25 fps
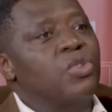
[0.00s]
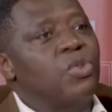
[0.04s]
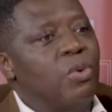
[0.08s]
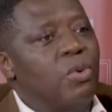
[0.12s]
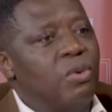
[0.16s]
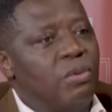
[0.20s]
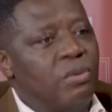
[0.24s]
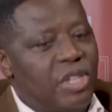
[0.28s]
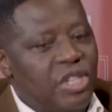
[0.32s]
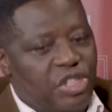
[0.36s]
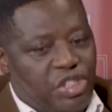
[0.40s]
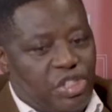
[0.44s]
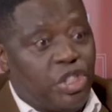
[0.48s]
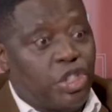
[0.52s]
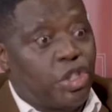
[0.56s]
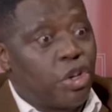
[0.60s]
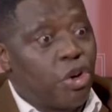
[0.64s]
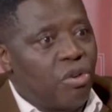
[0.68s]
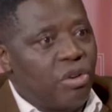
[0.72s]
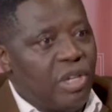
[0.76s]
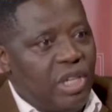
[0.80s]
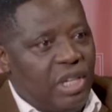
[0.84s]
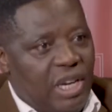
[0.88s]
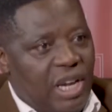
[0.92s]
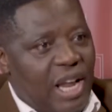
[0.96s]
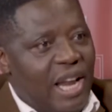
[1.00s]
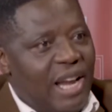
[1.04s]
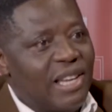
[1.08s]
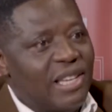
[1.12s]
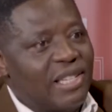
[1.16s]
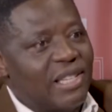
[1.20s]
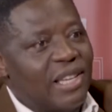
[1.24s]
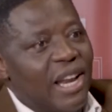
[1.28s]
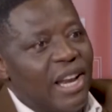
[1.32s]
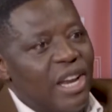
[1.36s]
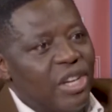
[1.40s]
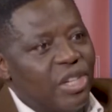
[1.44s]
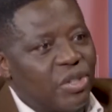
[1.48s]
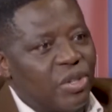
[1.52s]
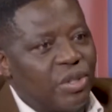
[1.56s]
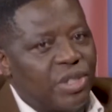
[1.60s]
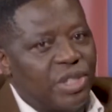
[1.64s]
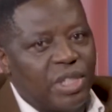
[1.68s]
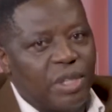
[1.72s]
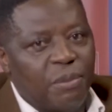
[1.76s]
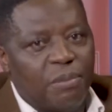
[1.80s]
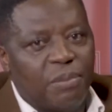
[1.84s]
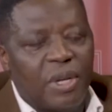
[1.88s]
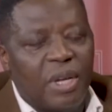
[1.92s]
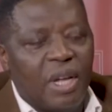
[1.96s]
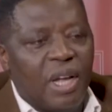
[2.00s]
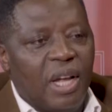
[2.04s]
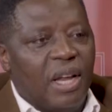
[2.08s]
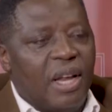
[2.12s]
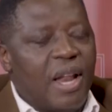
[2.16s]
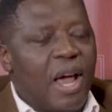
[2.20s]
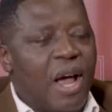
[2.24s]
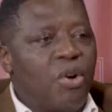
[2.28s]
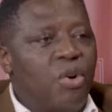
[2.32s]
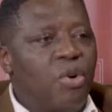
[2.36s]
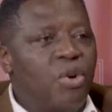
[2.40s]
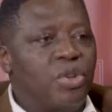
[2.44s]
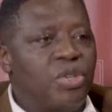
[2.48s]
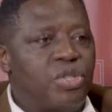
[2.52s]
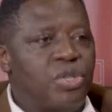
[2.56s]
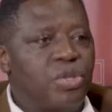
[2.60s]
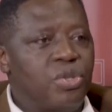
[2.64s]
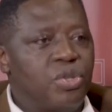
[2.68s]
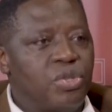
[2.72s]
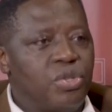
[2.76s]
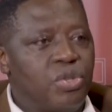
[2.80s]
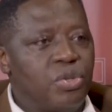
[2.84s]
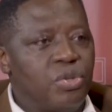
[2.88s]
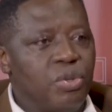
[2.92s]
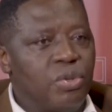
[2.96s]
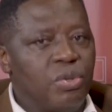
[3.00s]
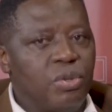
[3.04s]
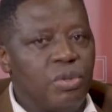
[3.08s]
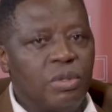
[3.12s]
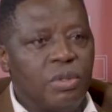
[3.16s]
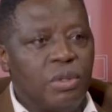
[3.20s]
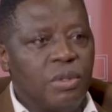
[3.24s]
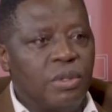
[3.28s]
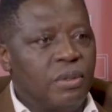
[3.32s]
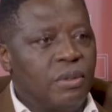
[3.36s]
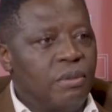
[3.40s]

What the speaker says: into this journey and this relationship that got you to